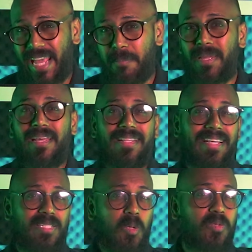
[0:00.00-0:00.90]
app,
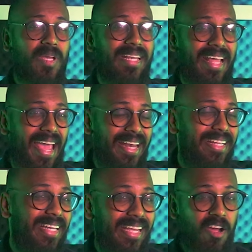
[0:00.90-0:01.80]
there's also an
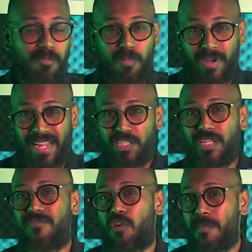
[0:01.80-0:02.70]
added layer of
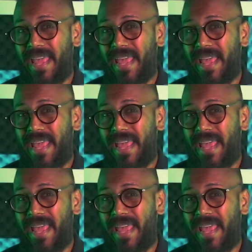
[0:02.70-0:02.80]
protection from